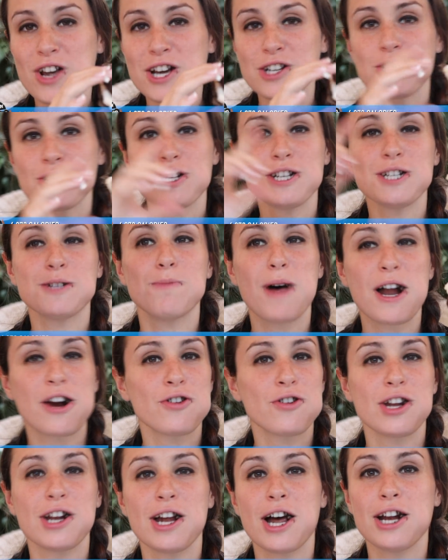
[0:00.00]
this is
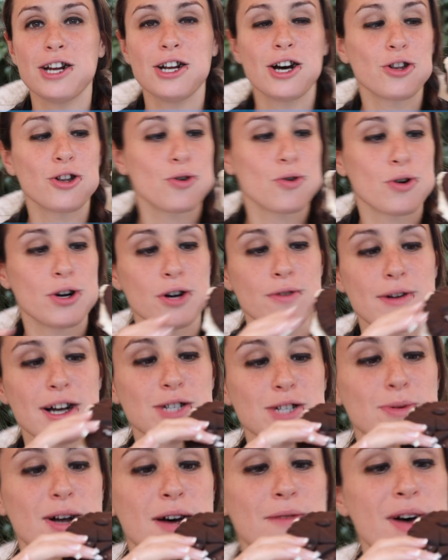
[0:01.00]
better than any other Oreo
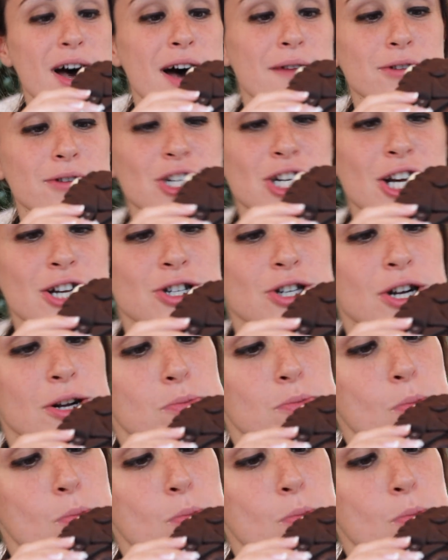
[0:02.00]
recipe I've ever tasted.